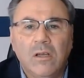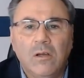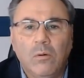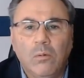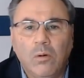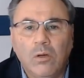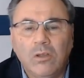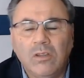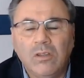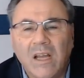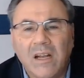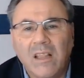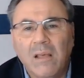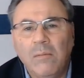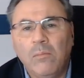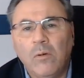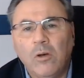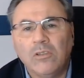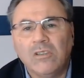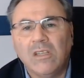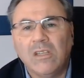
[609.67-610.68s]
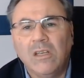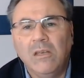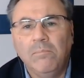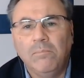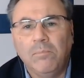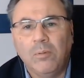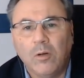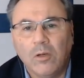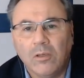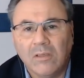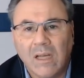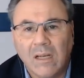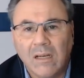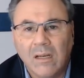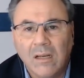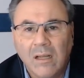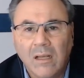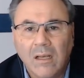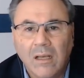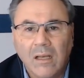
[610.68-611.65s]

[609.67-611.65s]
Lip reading: what are the most important